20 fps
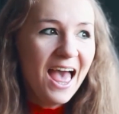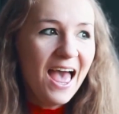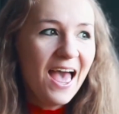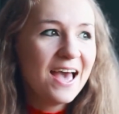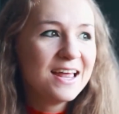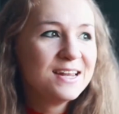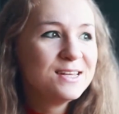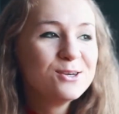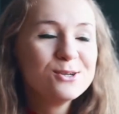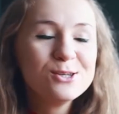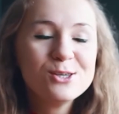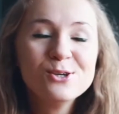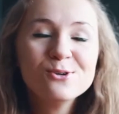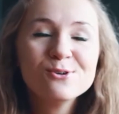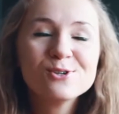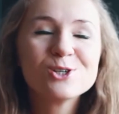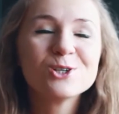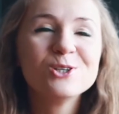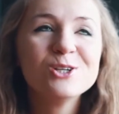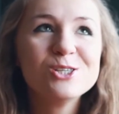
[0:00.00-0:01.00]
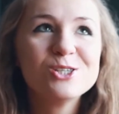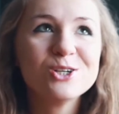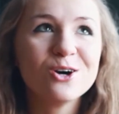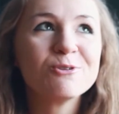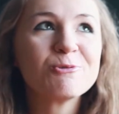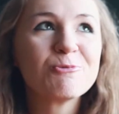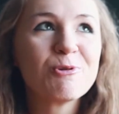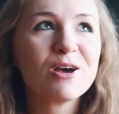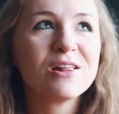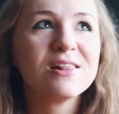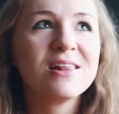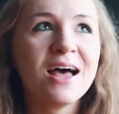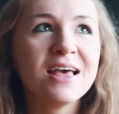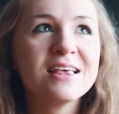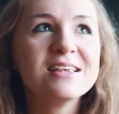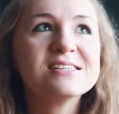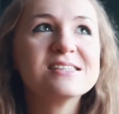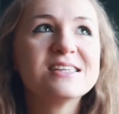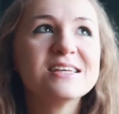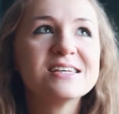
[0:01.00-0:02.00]
And you usually don't
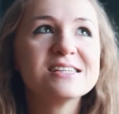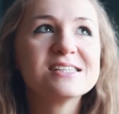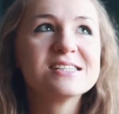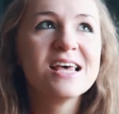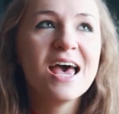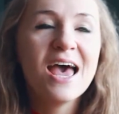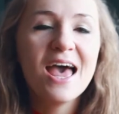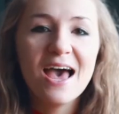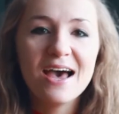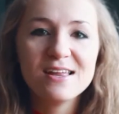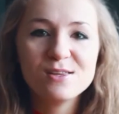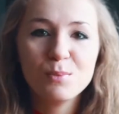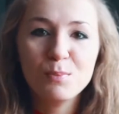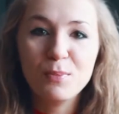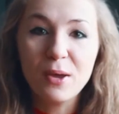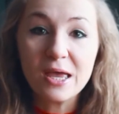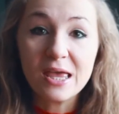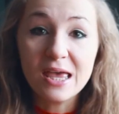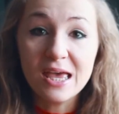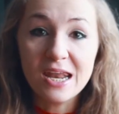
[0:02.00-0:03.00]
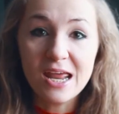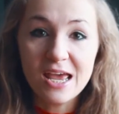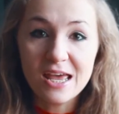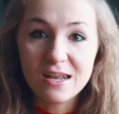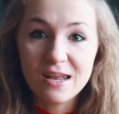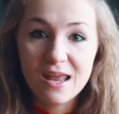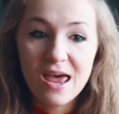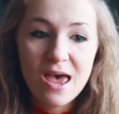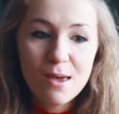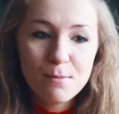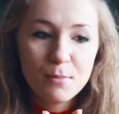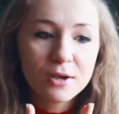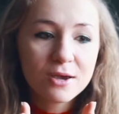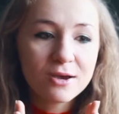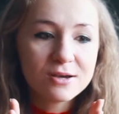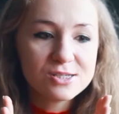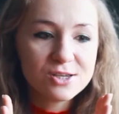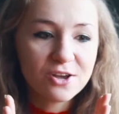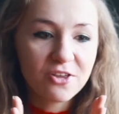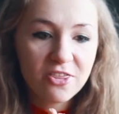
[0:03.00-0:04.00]
realize this at the beginning,
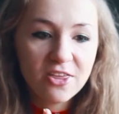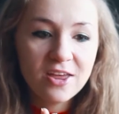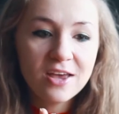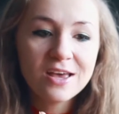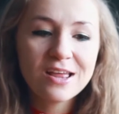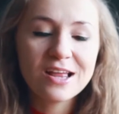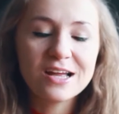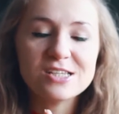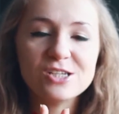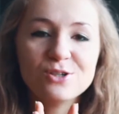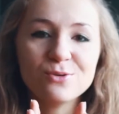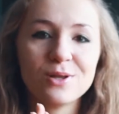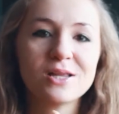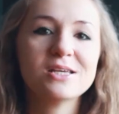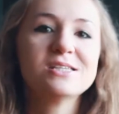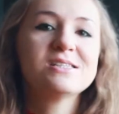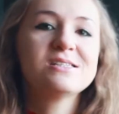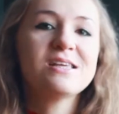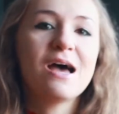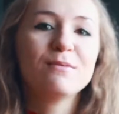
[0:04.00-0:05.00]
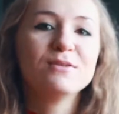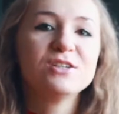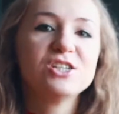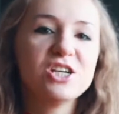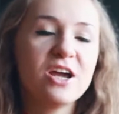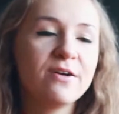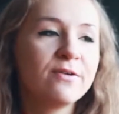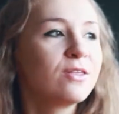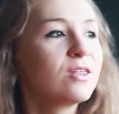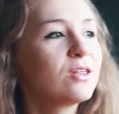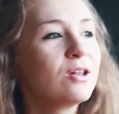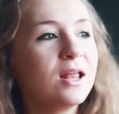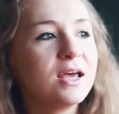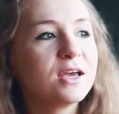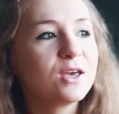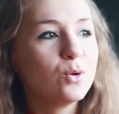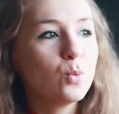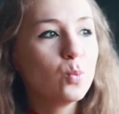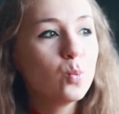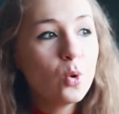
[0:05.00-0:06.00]
because you think that you will establish everything
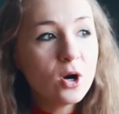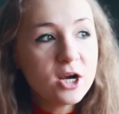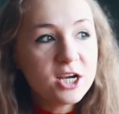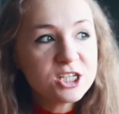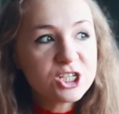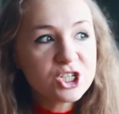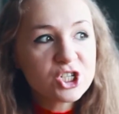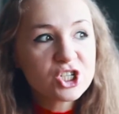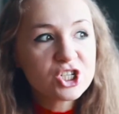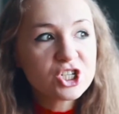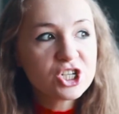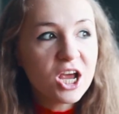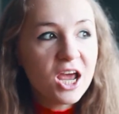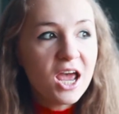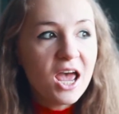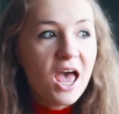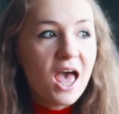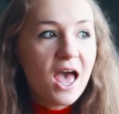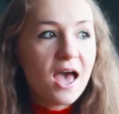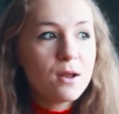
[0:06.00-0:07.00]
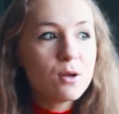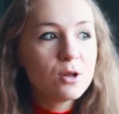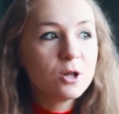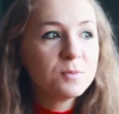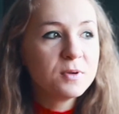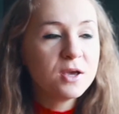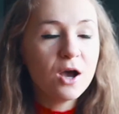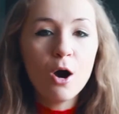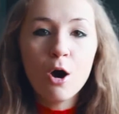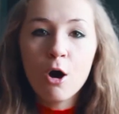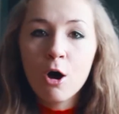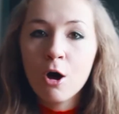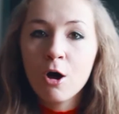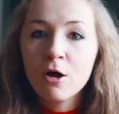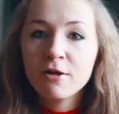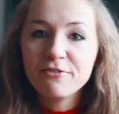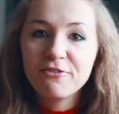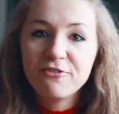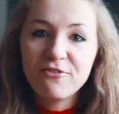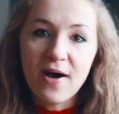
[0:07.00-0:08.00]
like you wish and it will be
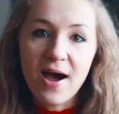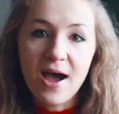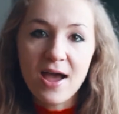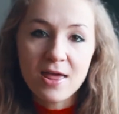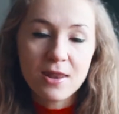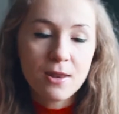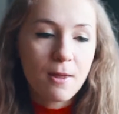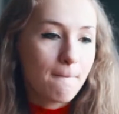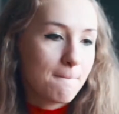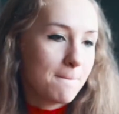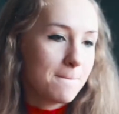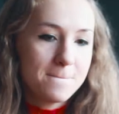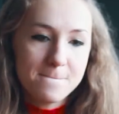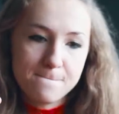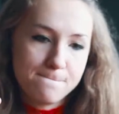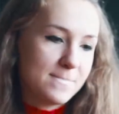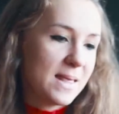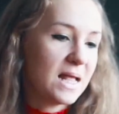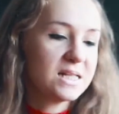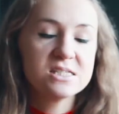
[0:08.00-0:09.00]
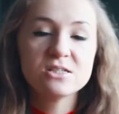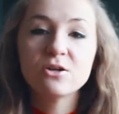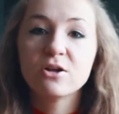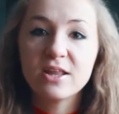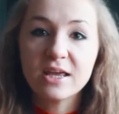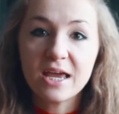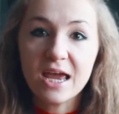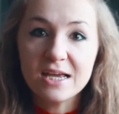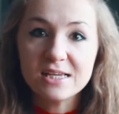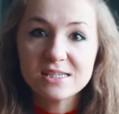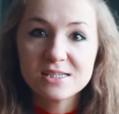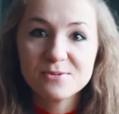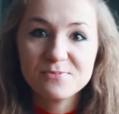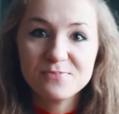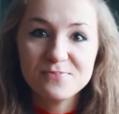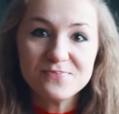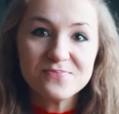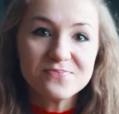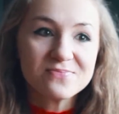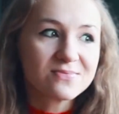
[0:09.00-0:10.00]
all fine. That's not the
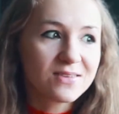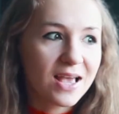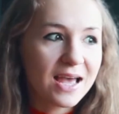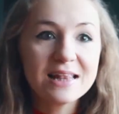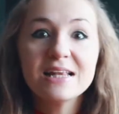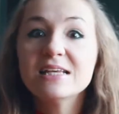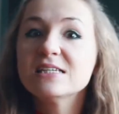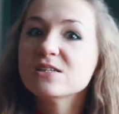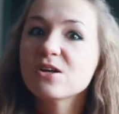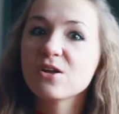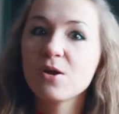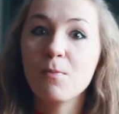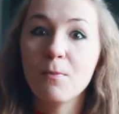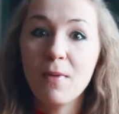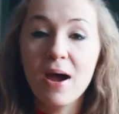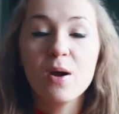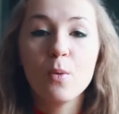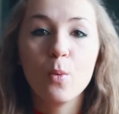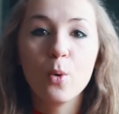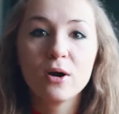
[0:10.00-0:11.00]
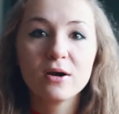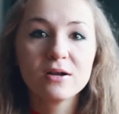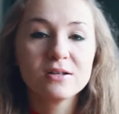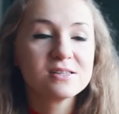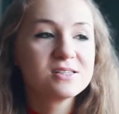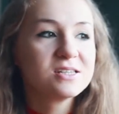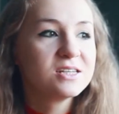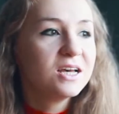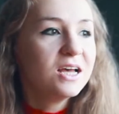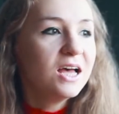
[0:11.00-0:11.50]
case, at least not in my world.